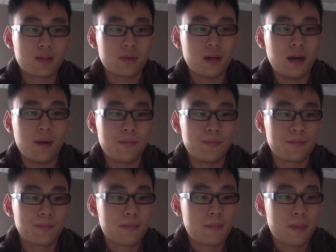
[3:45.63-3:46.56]
as
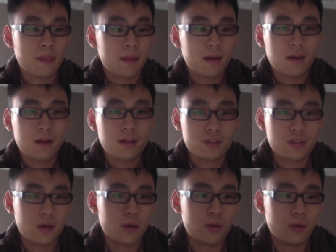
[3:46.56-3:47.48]
um,
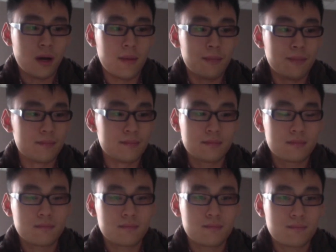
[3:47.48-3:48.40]
so um,
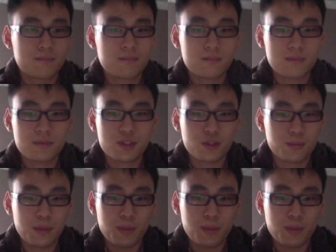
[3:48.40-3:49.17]
yeah, I